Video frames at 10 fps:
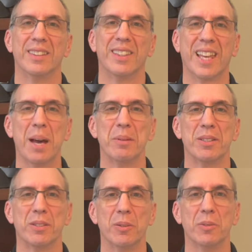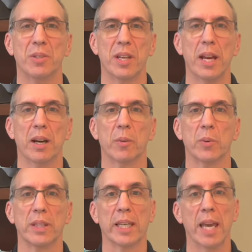The cabins do share
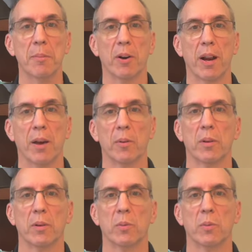with the campground,